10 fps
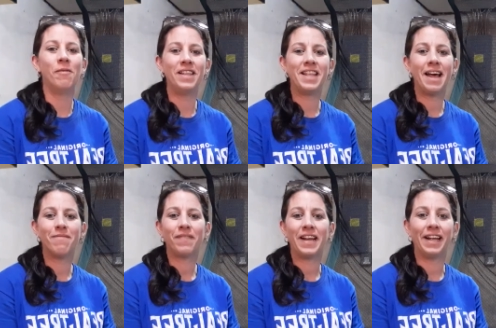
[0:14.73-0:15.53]
when that
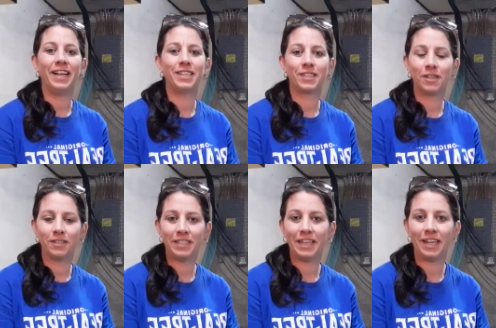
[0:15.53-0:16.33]
plant is
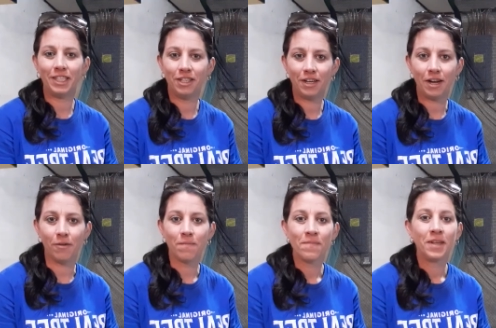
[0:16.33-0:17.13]
thirsty, it lets you know.
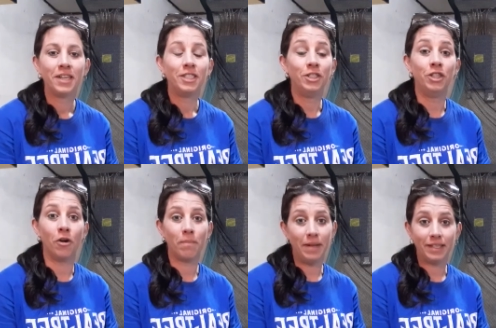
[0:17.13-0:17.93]

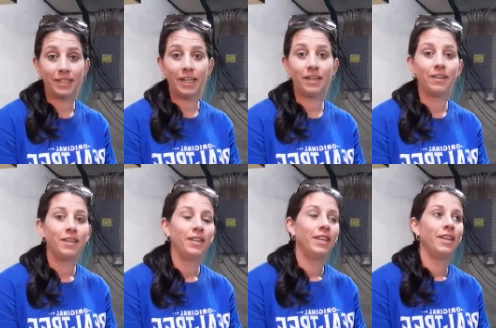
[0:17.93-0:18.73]
Don't miss it
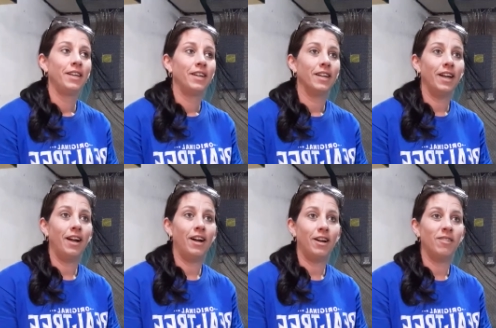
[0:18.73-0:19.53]

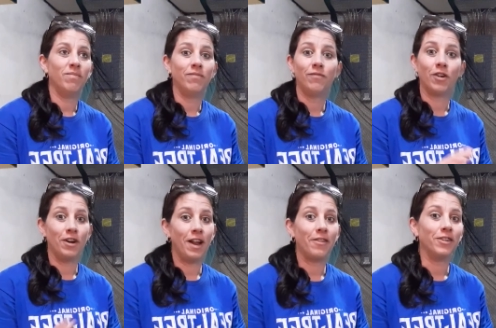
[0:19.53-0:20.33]
um, for
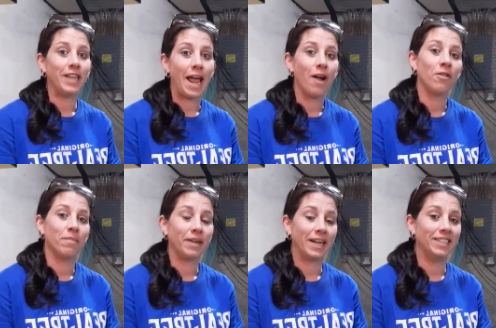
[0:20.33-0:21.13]
another day or the
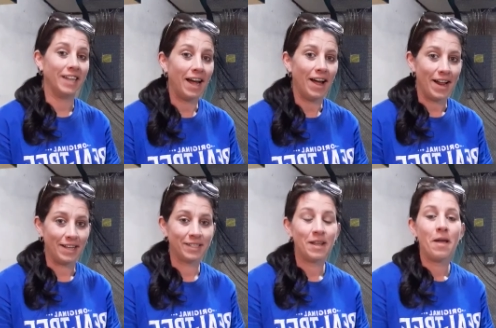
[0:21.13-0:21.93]
plant
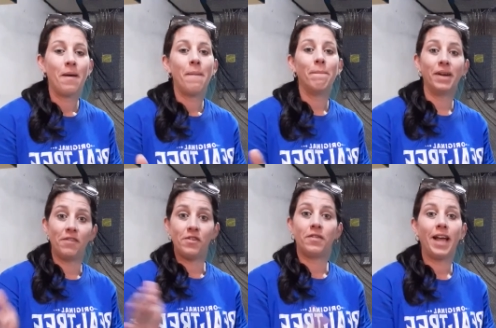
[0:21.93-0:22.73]
dies. But
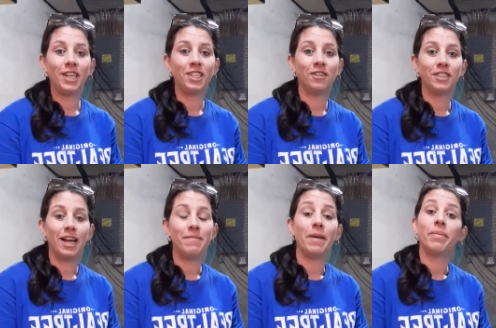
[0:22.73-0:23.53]
if you catch it on
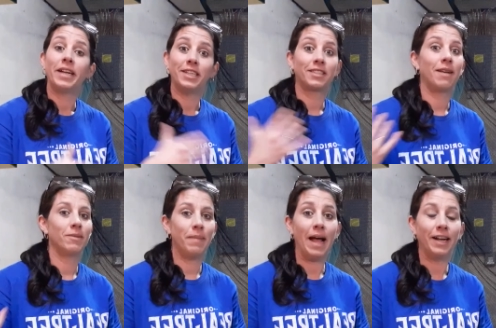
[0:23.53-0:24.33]
time, that plant just comes
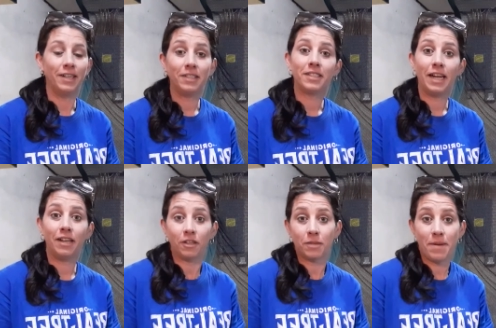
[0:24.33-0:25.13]
back and it, it
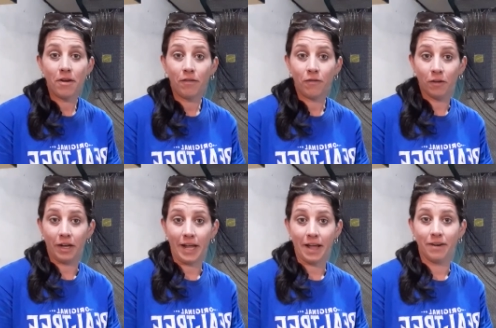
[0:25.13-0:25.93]
looks beautiful
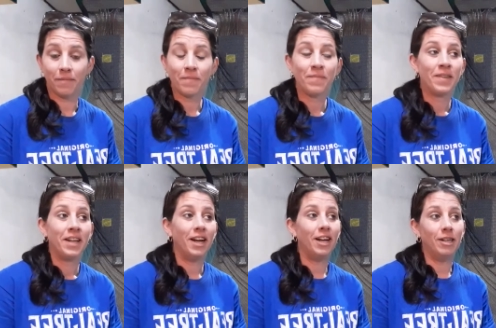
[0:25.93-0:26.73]
again.
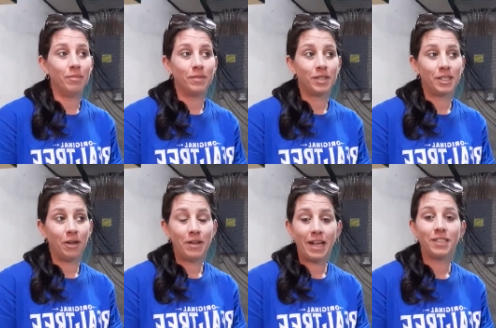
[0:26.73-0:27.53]
Um, so
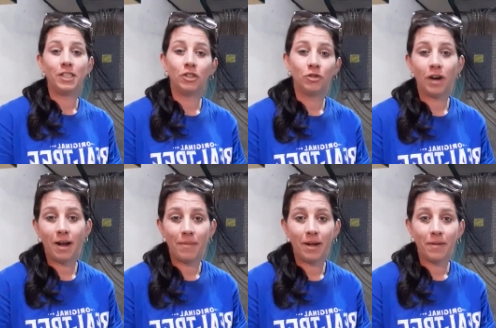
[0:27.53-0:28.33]
yes, they're
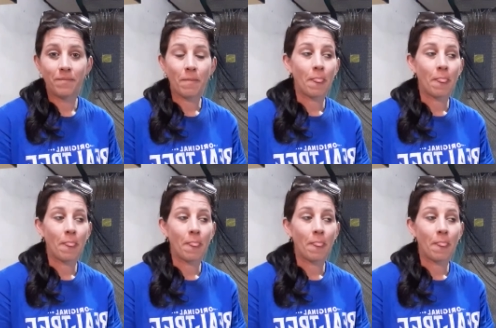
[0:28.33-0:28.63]
drama